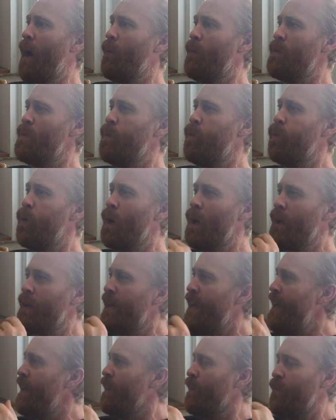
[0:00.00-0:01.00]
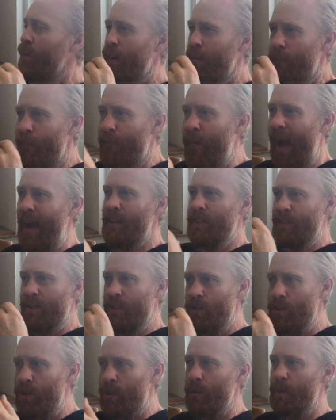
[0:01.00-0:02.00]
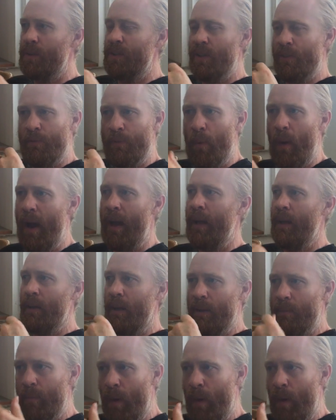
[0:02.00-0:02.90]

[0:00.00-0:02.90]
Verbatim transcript: I was working in a very fast, intuitive way.